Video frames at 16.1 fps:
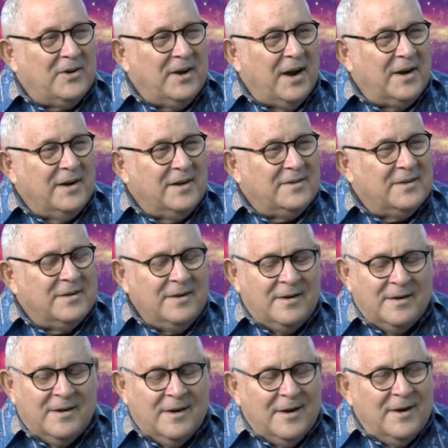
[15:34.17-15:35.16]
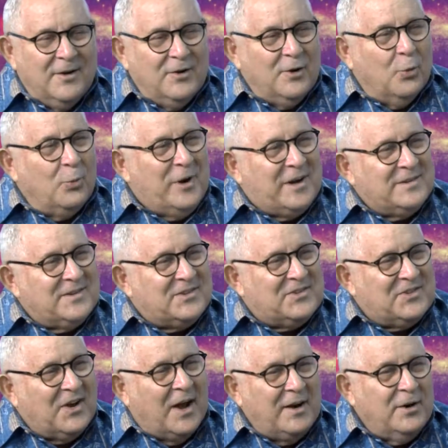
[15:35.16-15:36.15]
yet, Ethan? We can
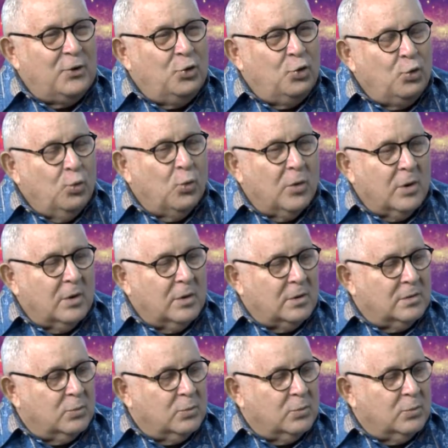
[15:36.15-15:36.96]
design a new world.